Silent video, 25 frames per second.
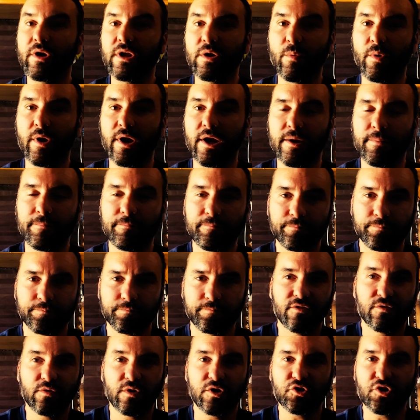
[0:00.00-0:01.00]
anywhere.
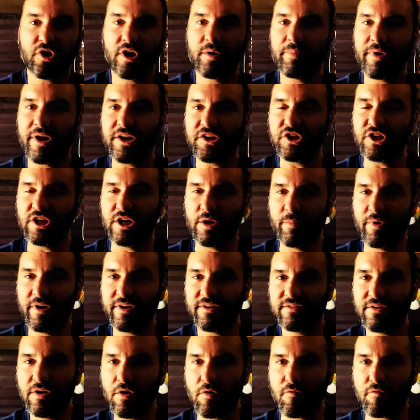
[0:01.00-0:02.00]
So I tried patching it
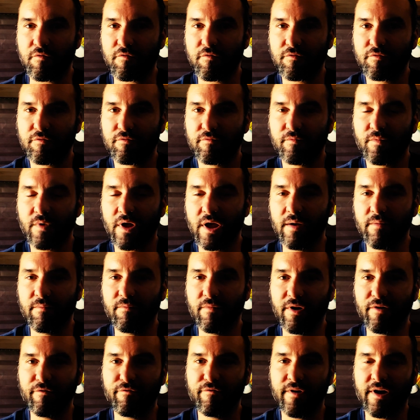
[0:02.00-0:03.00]
myself.
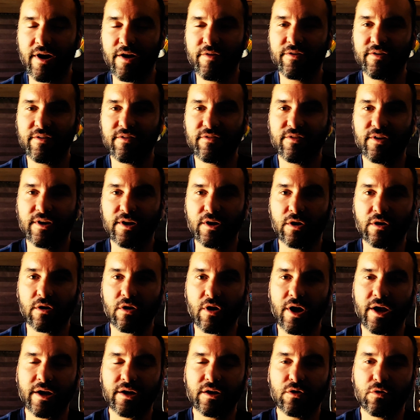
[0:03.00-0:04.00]
I found this thing
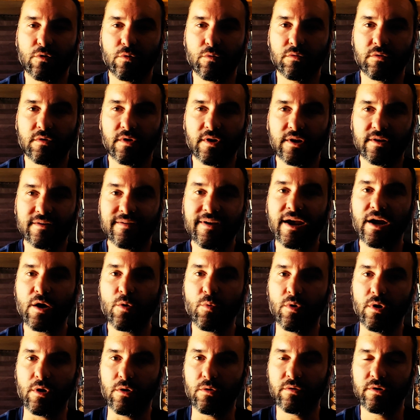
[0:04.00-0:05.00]
online called Tank
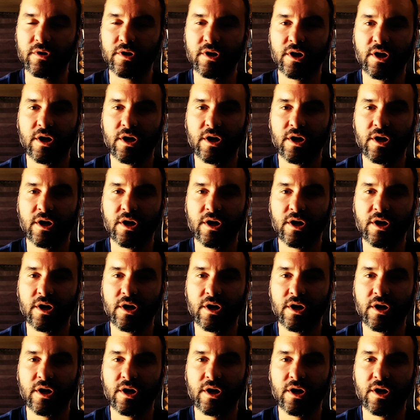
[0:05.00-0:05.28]
Weld,